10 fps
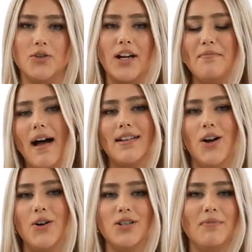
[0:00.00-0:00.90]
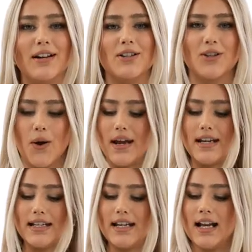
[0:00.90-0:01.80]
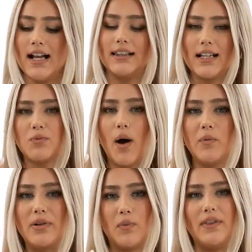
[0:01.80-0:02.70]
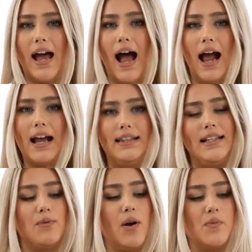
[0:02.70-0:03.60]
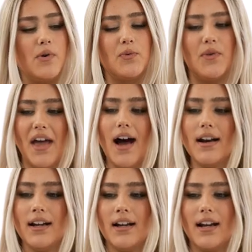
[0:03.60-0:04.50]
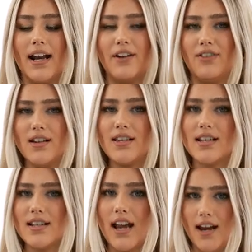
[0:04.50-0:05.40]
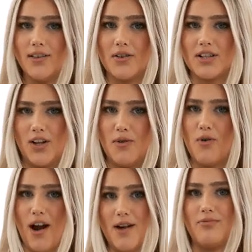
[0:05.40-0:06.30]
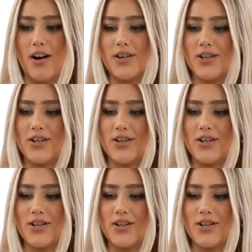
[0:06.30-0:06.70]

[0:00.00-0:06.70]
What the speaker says: literally a massage. It made it so easy. This one was with the hack and this one was without. And I feel like this hand looks a lot more airbrushed.